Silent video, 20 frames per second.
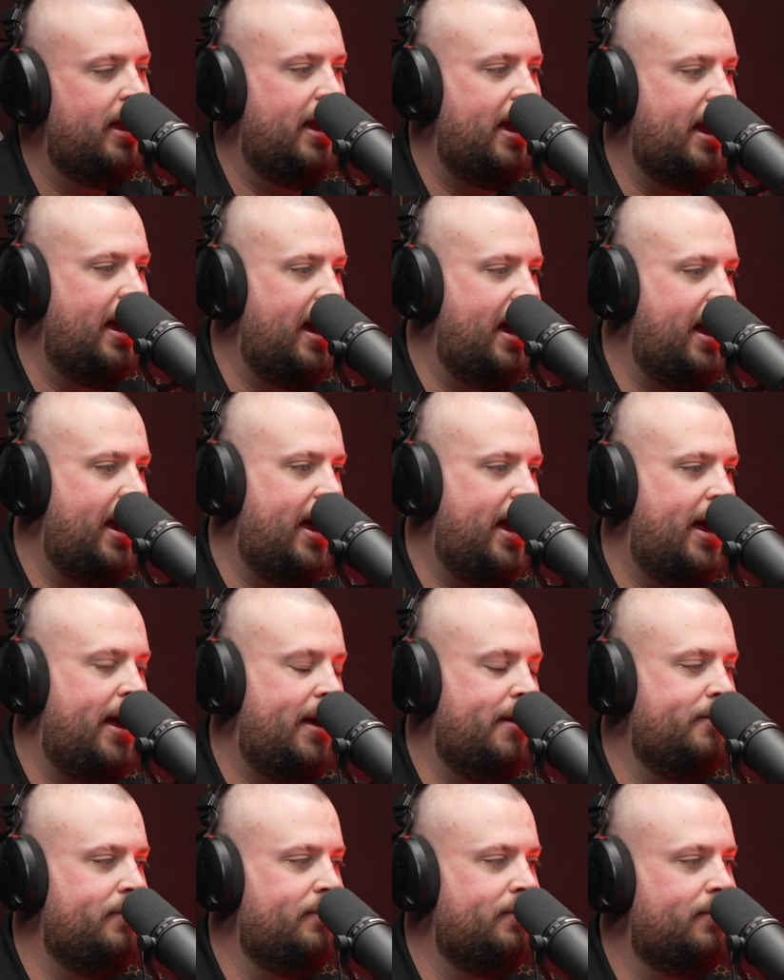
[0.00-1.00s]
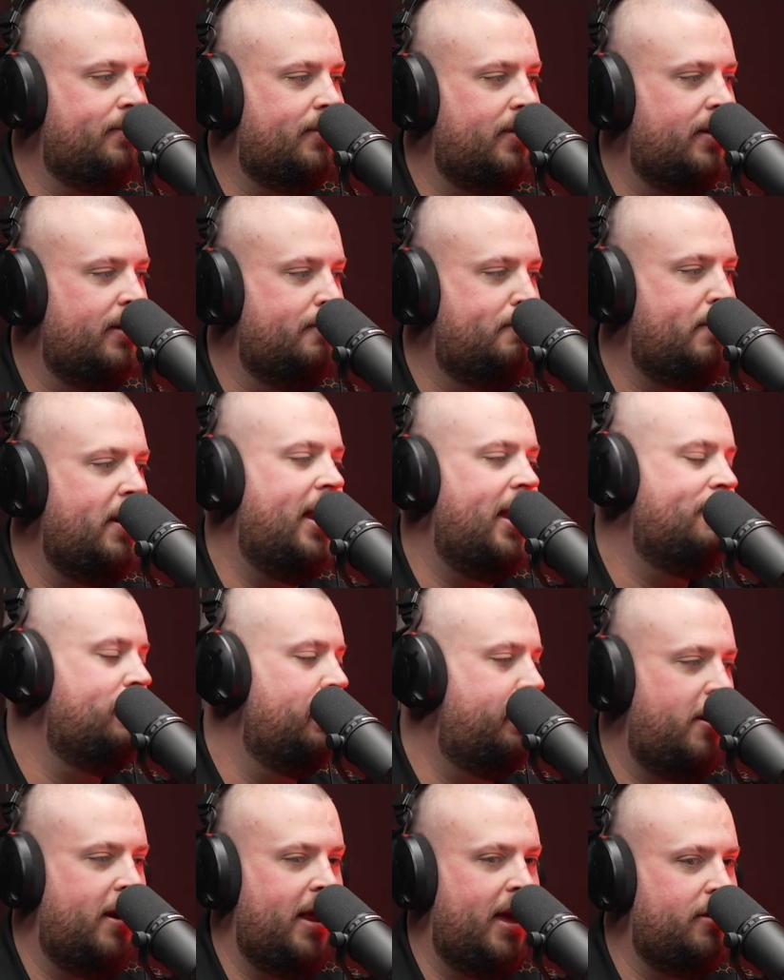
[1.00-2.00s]
But even
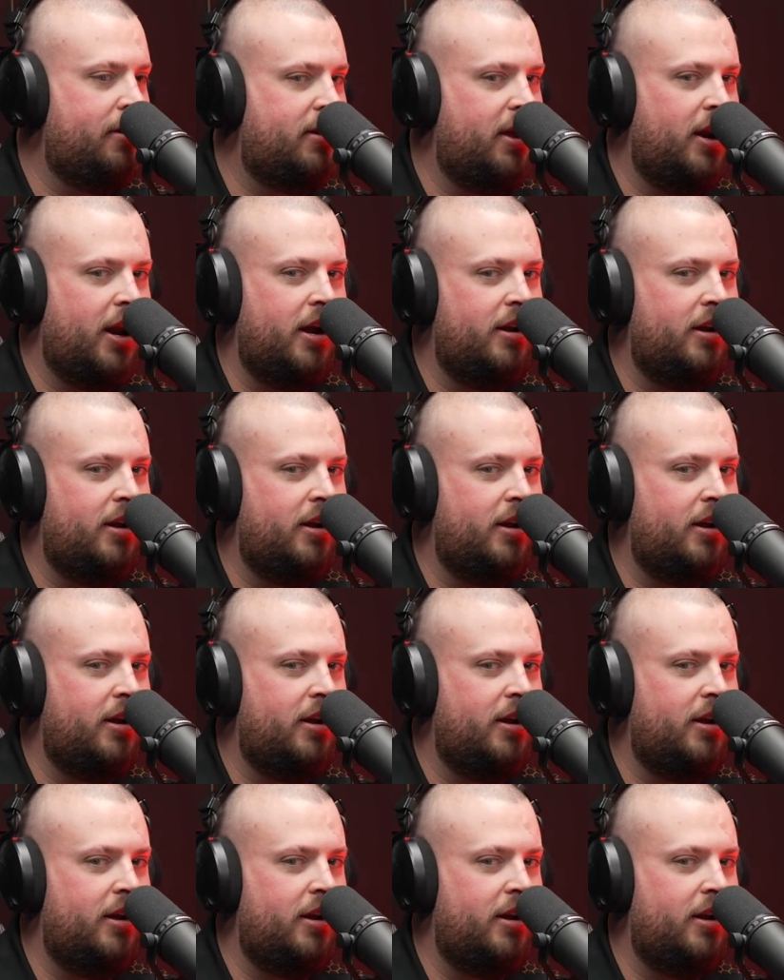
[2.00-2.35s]
13th,